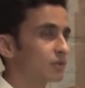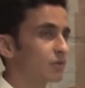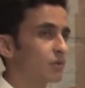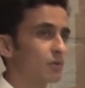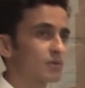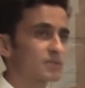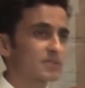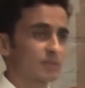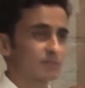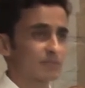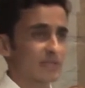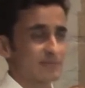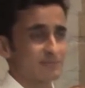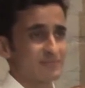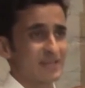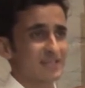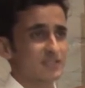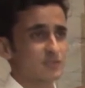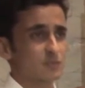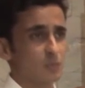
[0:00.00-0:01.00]
to go
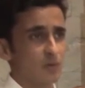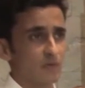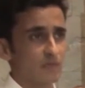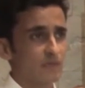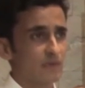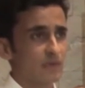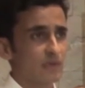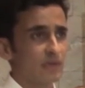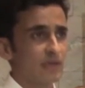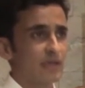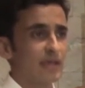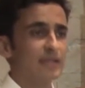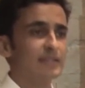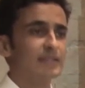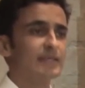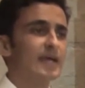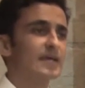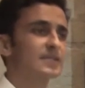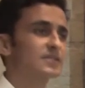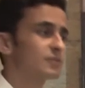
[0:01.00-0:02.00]
sometime next month. And
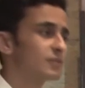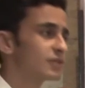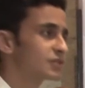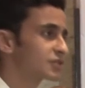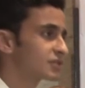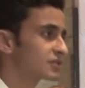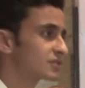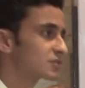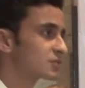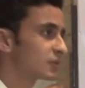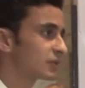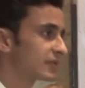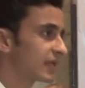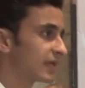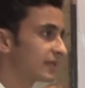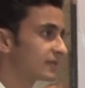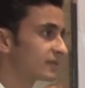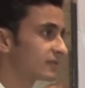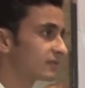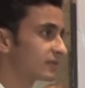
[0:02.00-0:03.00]
the exhibitions would
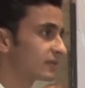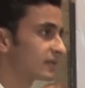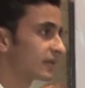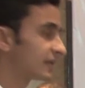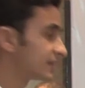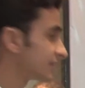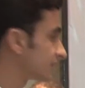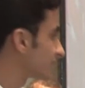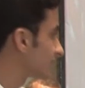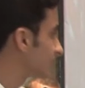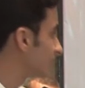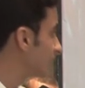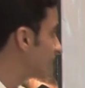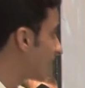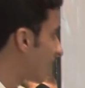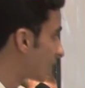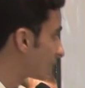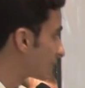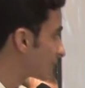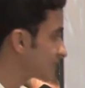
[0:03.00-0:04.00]
tentatively
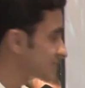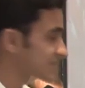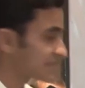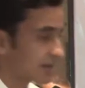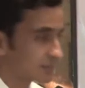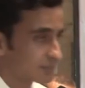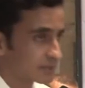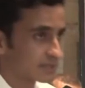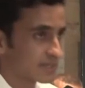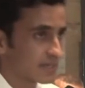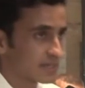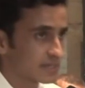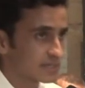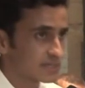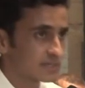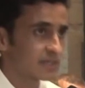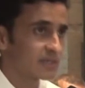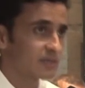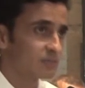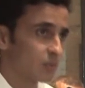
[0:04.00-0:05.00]
happen
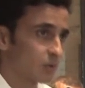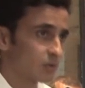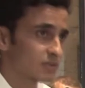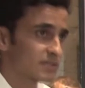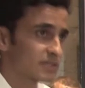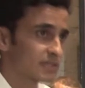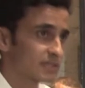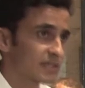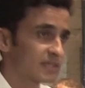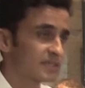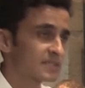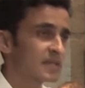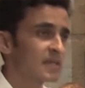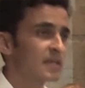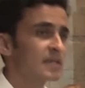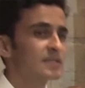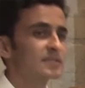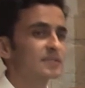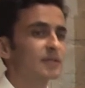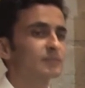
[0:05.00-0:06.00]
simultaneously in both cities
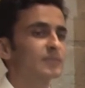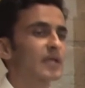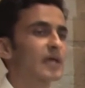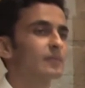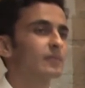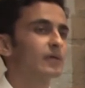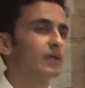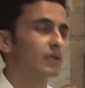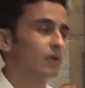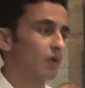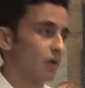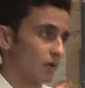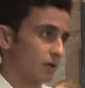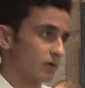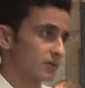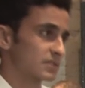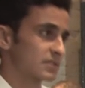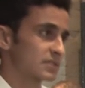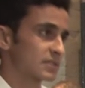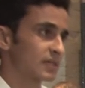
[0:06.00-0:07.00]
sometime in
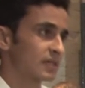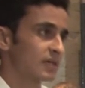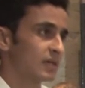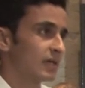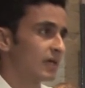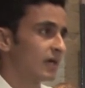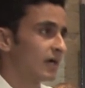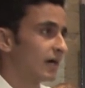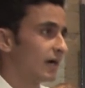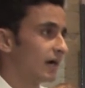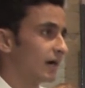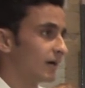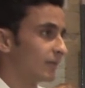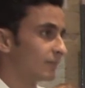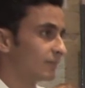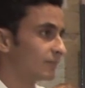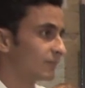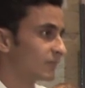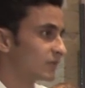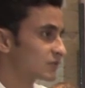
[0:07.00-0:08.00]
August.
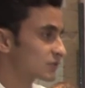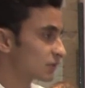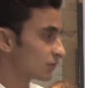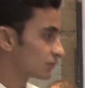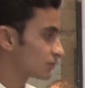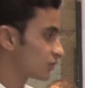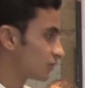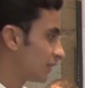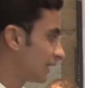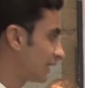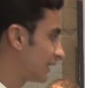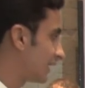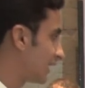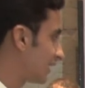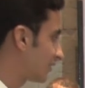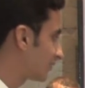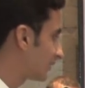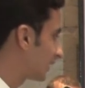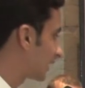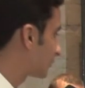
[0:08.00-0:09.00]
So to my
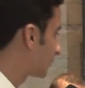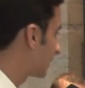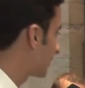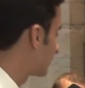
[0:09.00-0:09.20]
left, let